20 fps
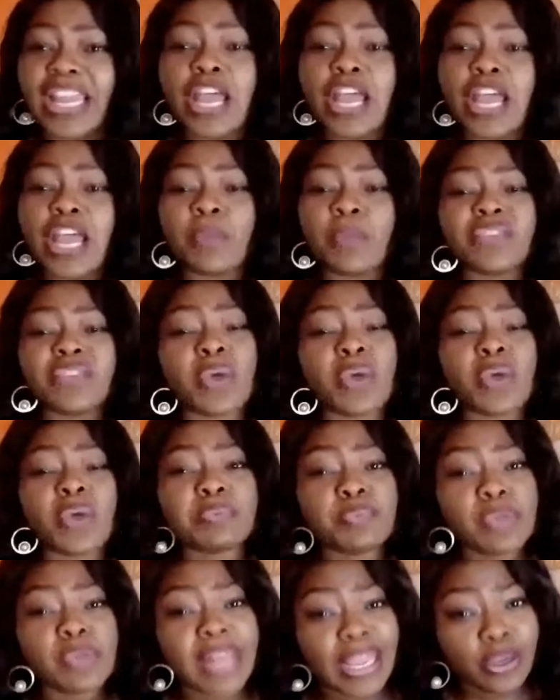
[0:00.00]
But if we're
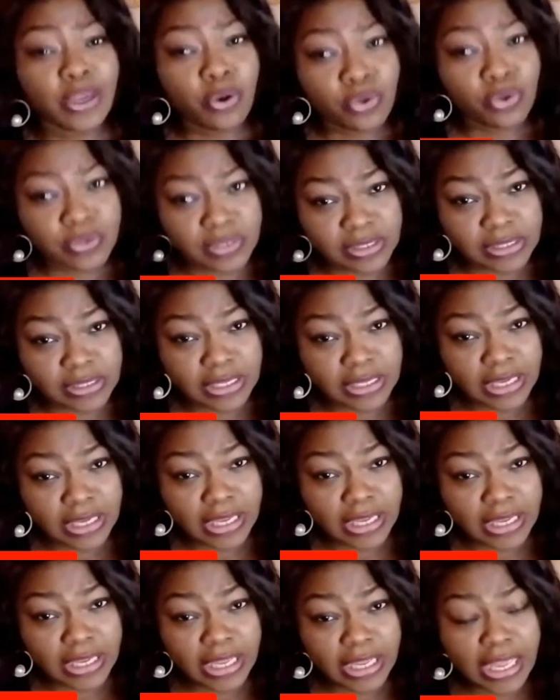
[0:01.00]
people like us
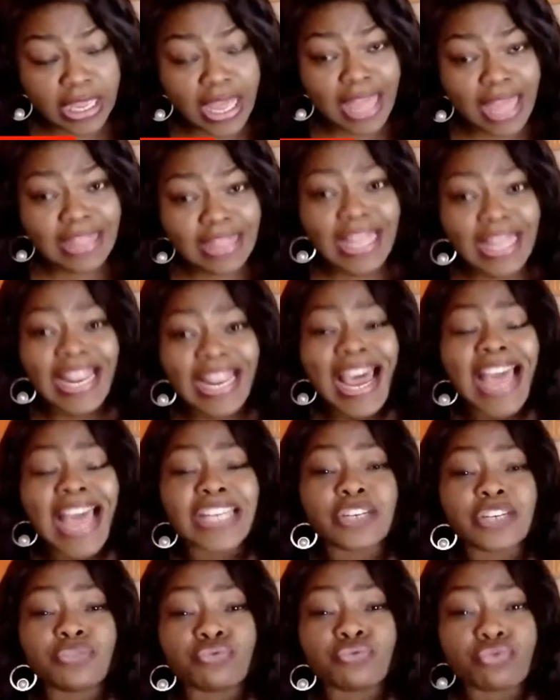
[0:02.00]
that had it
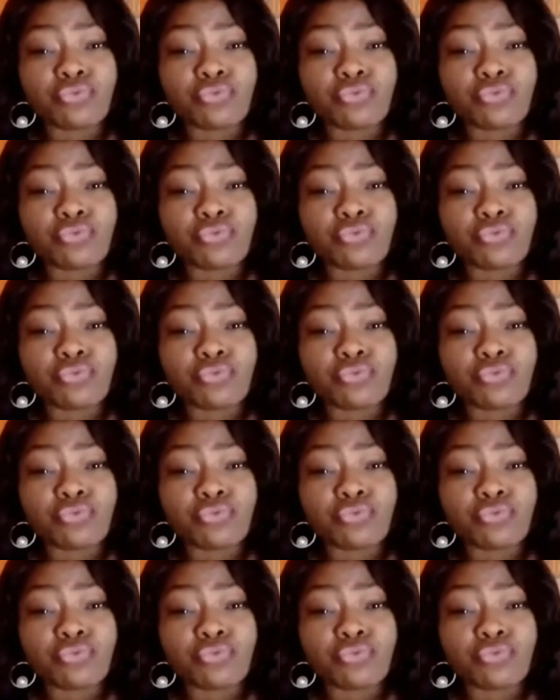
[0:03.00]
rough